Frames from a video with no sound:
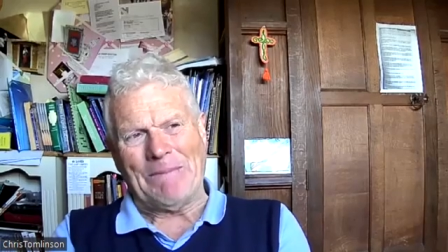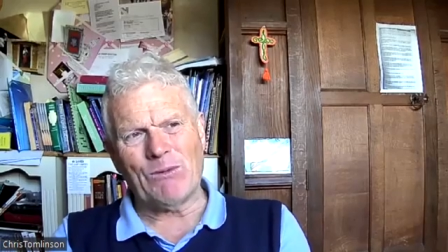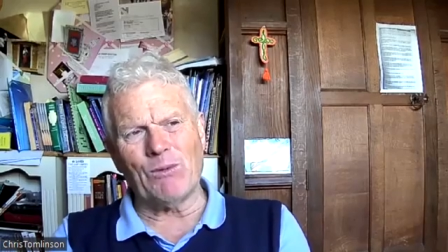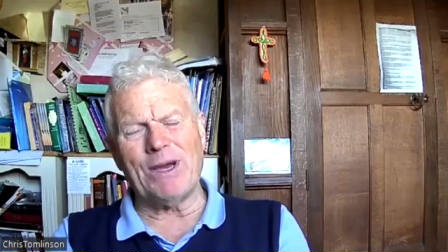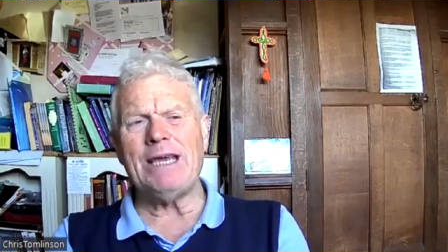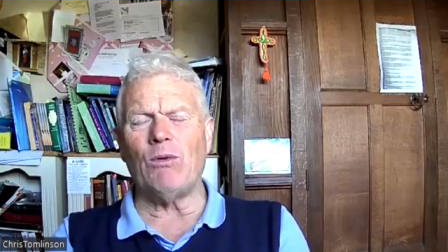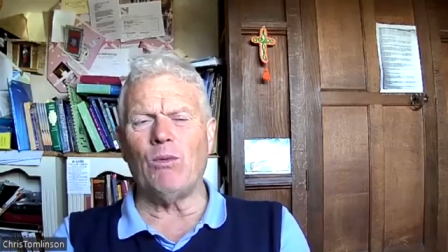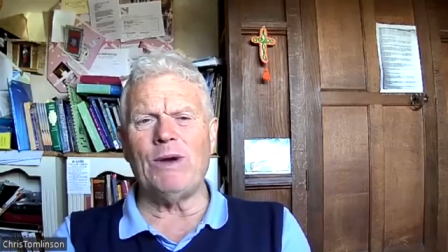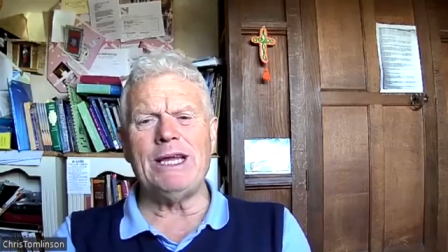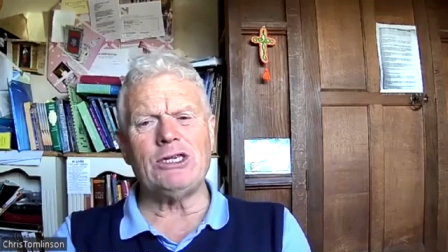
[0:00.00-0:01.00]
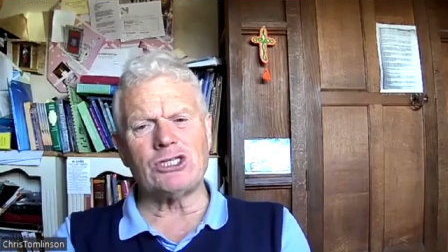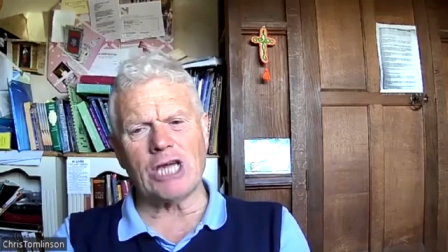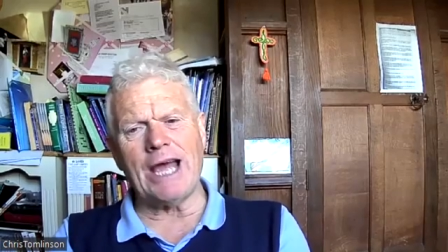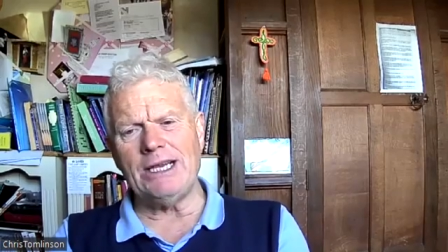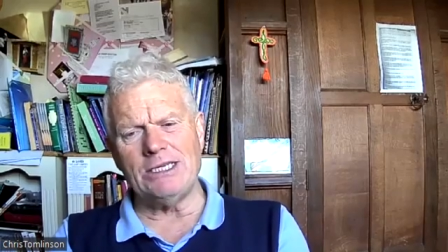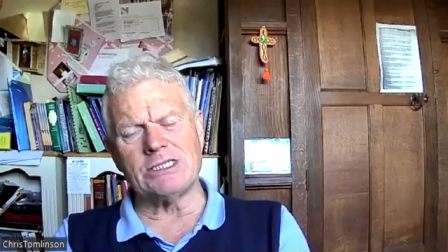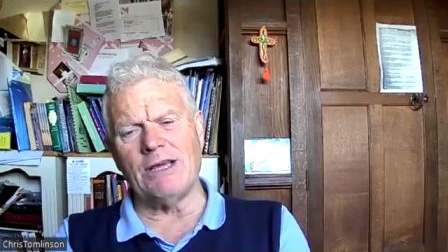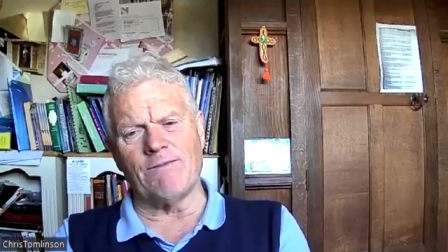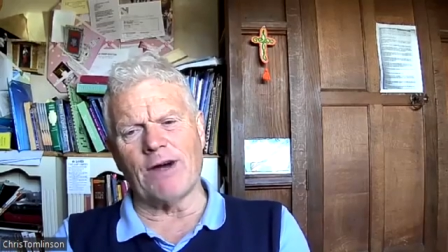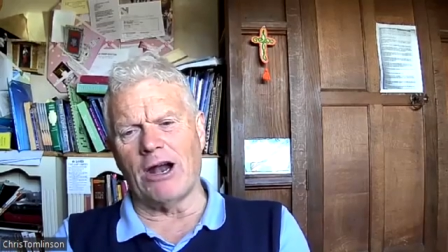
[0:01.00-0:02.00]
we we change the
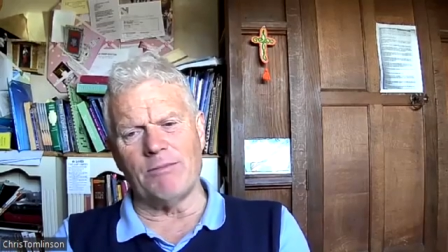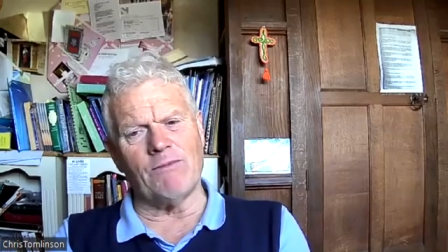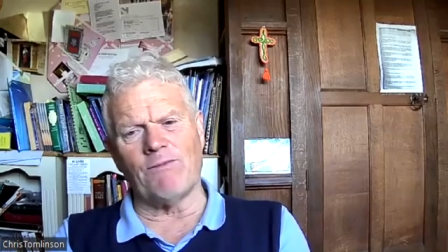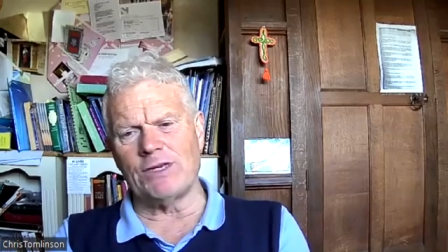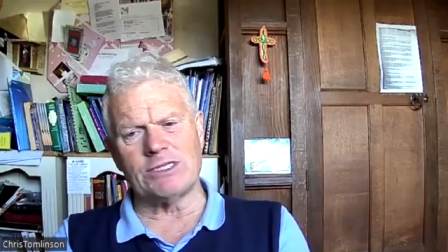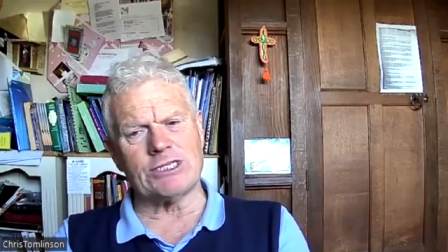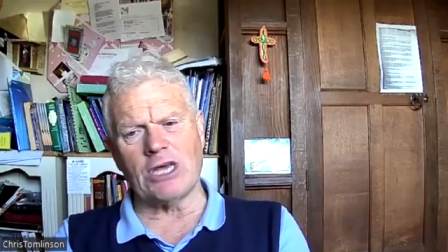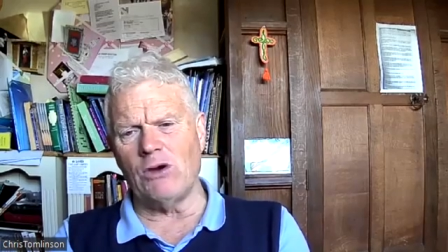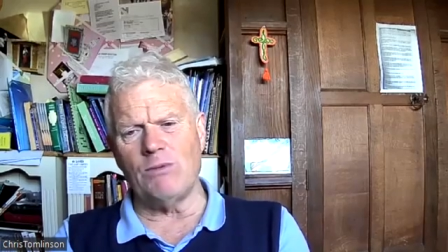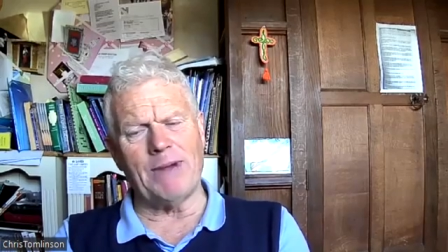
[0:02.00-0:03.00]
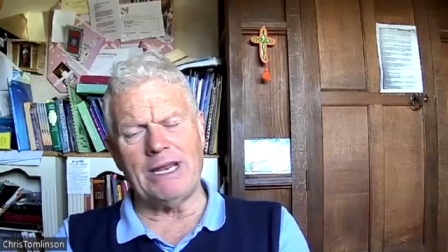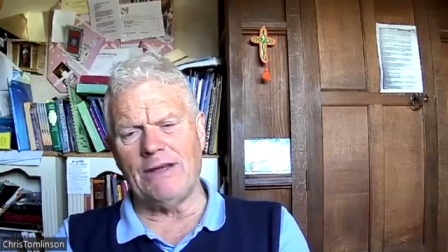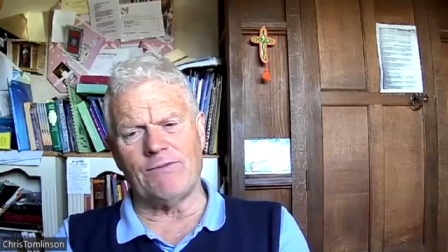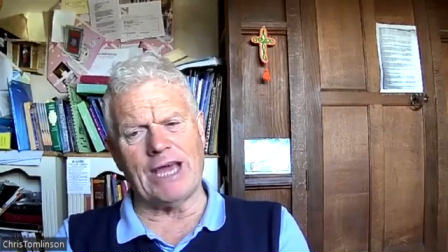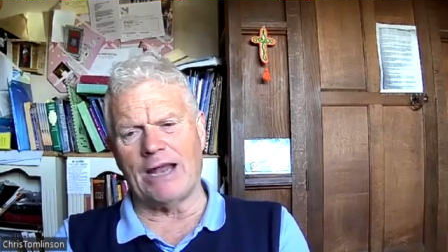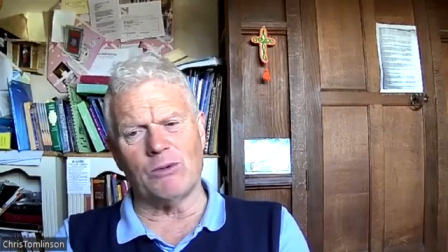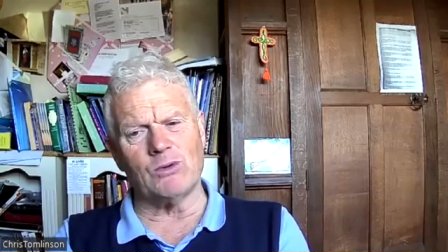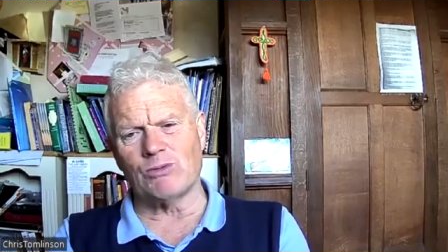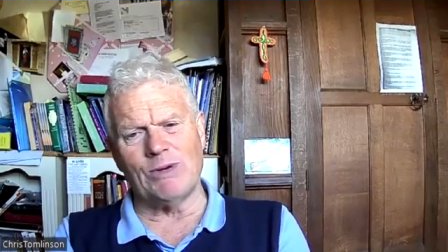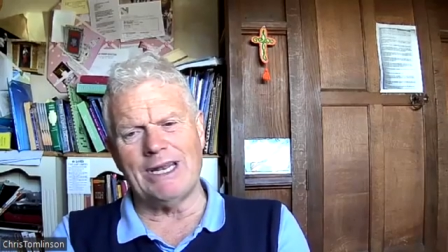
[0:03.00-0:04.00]
environment for so many of the
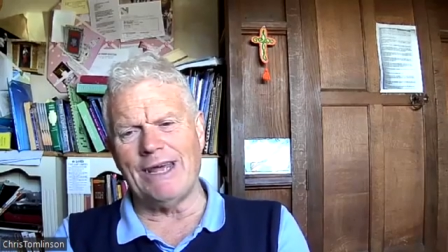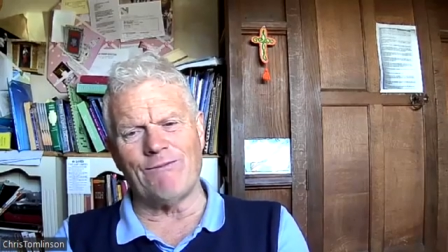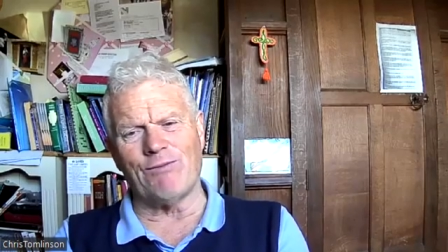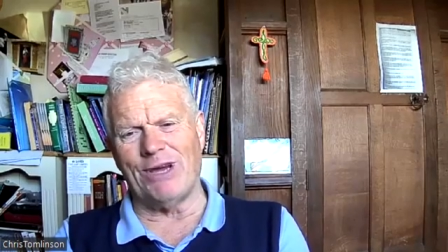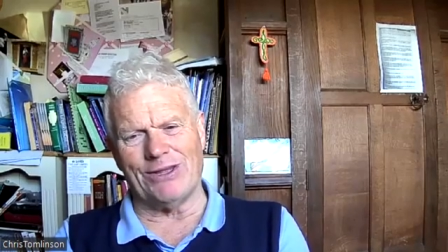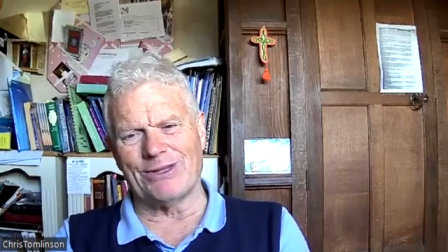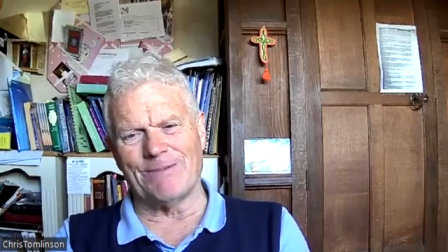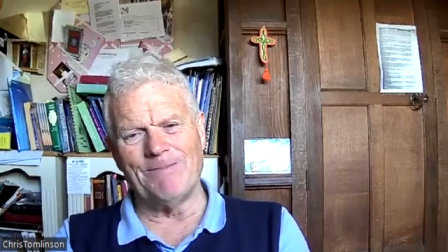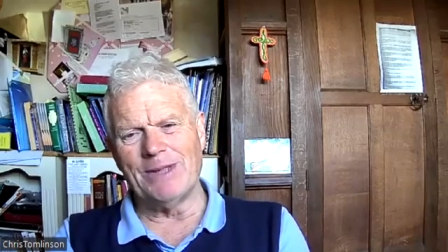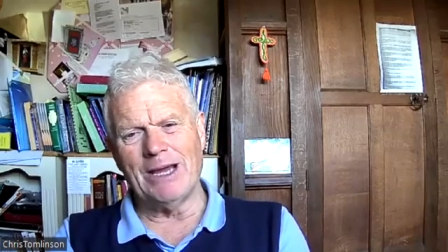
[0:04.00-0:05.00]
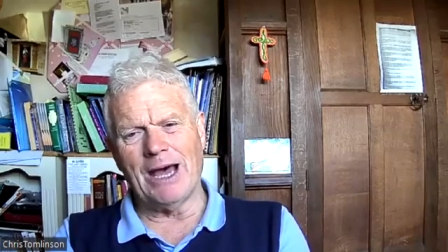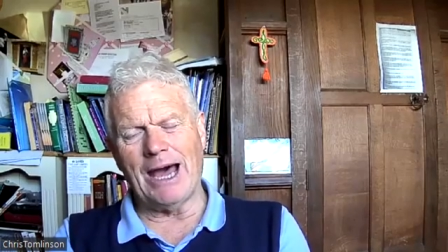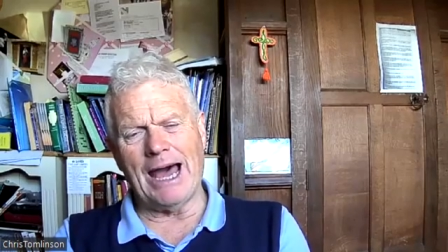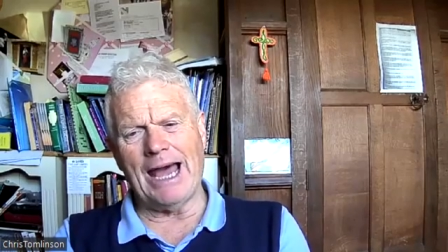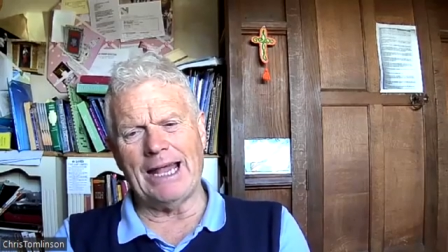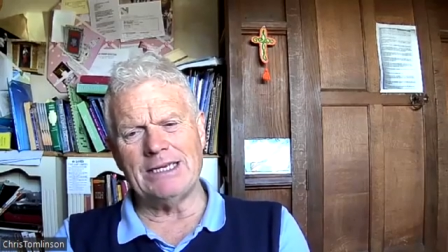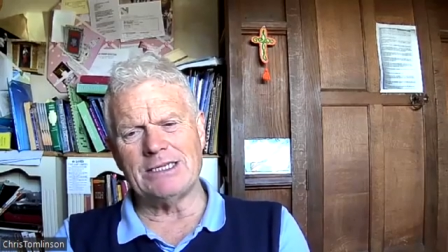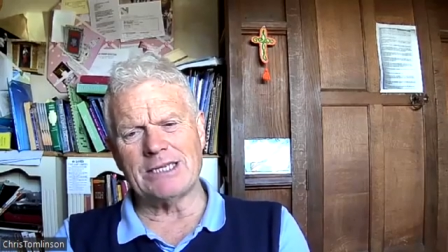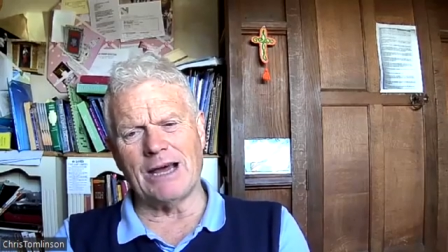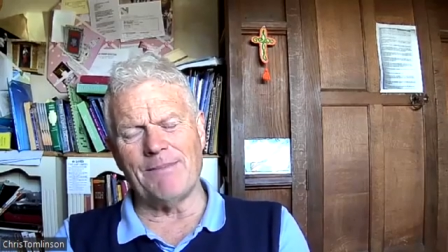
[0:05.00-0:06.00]
animals we live with,
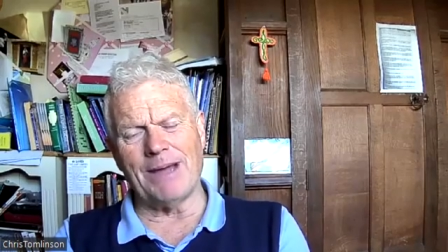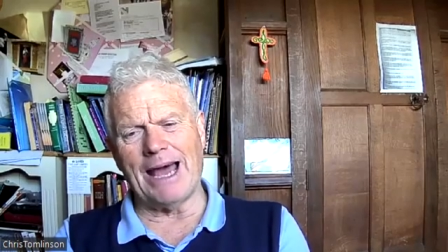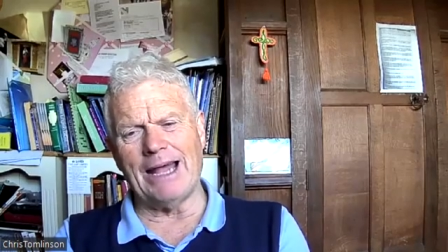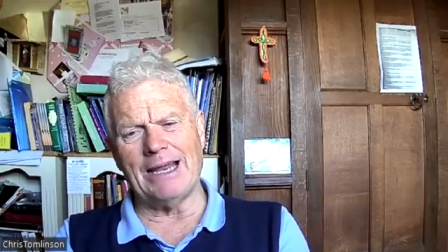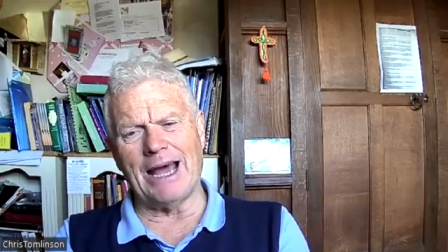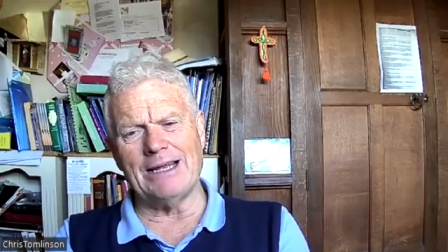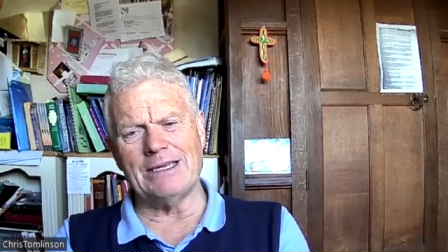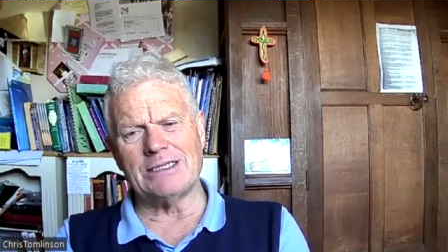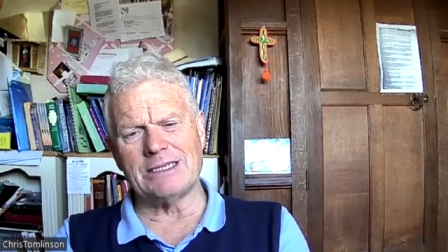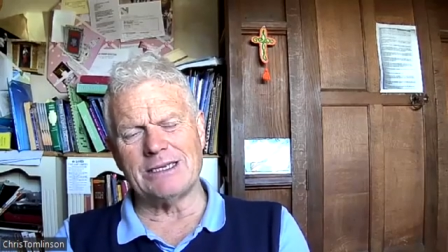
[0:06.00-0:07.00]
and um, and and